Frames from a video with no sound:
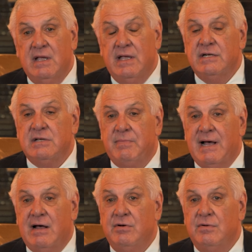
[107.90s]
and it's
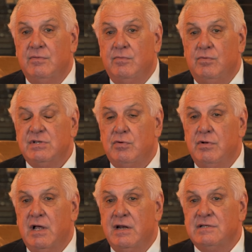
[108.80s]
about what's
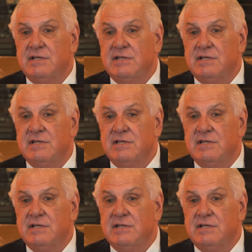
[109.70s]
going on in